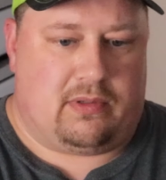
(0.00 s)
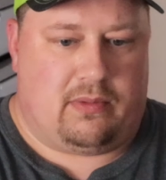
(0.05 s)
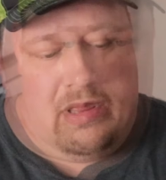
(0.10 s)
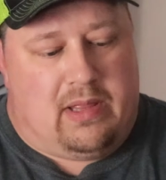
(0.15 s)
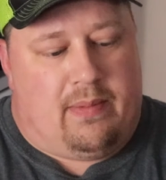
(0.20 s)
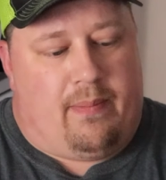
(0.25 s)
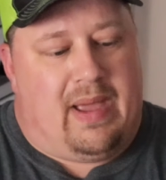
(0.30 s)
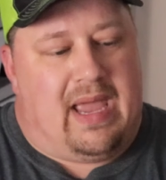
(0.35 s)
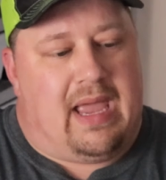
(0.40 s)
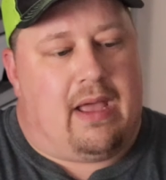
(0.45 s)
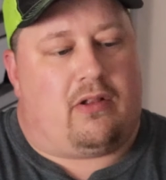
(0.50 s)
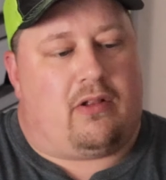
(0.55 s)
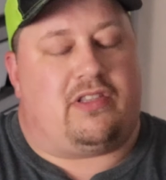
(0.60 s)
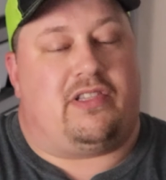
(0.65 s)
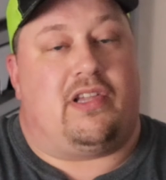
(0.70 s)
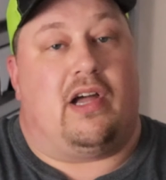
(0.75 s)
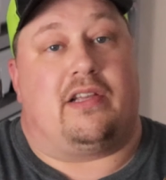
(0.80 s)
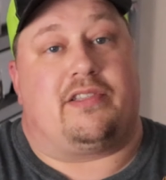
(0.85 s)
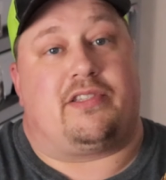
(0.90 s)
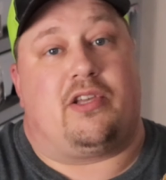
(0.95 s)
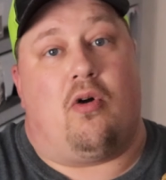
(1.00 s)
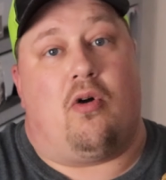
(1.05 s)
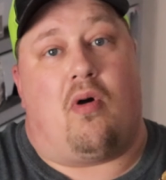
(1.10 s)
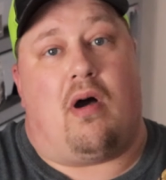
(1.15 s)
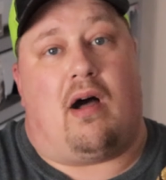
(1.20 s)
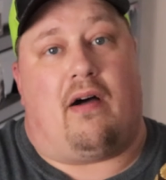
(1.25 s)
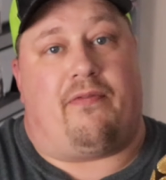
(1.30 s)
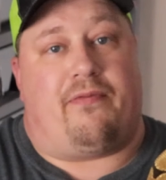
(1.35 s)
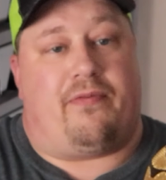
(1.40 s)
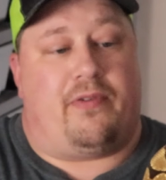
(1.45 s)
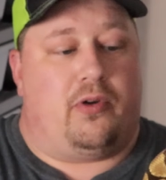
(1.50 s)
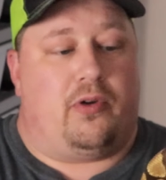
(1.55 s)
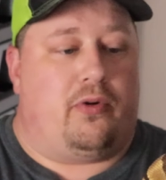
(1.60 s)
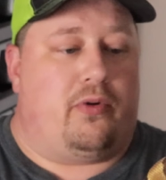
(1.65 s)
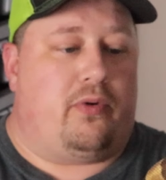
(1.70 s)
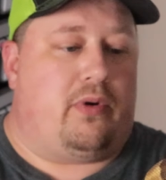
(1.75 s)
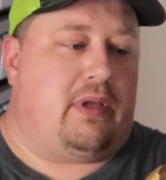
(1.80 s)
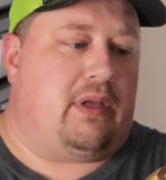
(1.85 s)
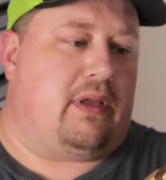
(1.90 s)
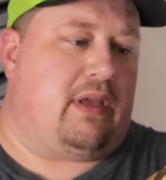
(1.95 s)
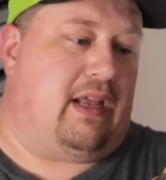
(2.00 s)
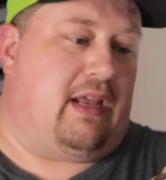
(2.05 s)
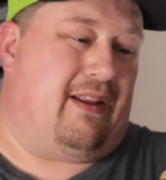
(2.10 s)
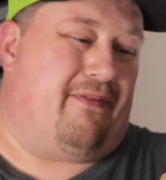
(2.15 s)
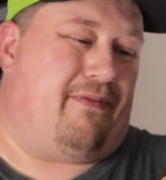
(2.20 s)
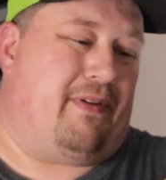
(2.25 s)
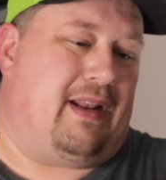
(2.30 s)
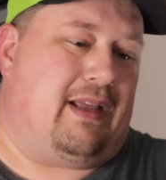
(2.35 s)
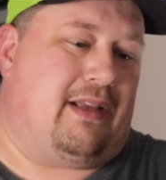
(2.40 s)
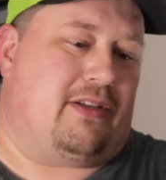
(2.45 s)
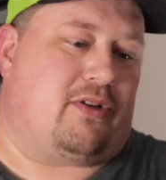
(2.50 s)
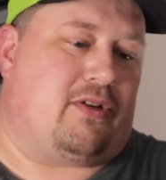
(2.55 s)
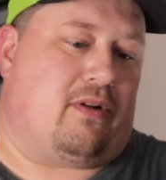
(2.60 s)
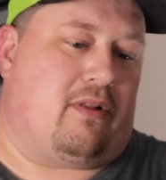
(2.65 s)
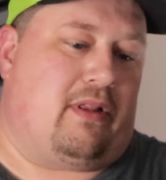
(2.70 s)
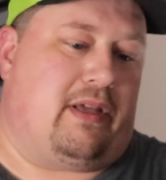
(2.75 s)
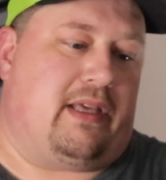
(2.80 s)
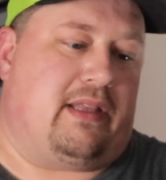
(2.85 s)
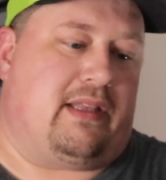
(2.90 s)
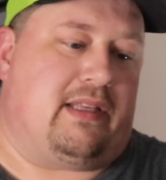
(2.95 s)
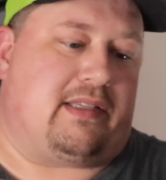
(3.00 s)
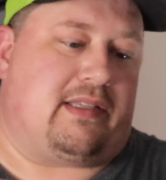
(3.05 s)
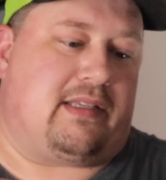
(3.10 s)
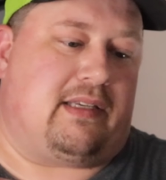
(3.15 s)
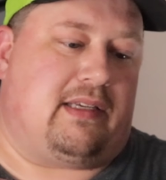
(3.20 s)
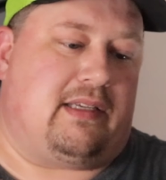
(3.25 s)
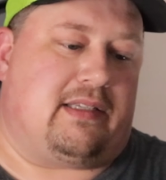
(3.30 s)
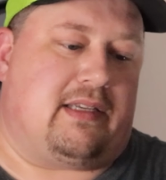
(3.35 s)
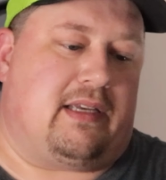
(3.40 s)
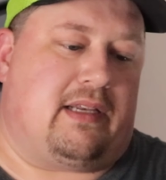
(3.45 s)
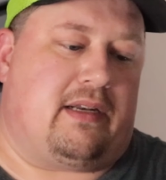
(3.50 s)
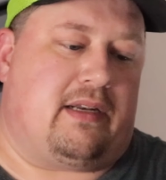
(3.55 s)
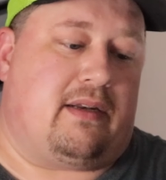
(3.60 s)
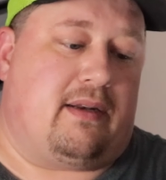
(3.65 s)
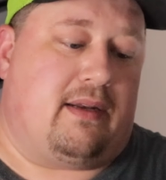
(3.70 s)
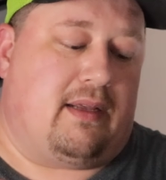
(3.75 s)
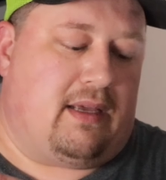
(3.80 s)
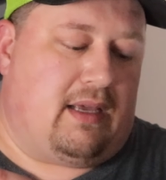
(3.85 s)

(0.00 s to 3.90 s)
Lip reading: When the male does go off food, and if it is early in the season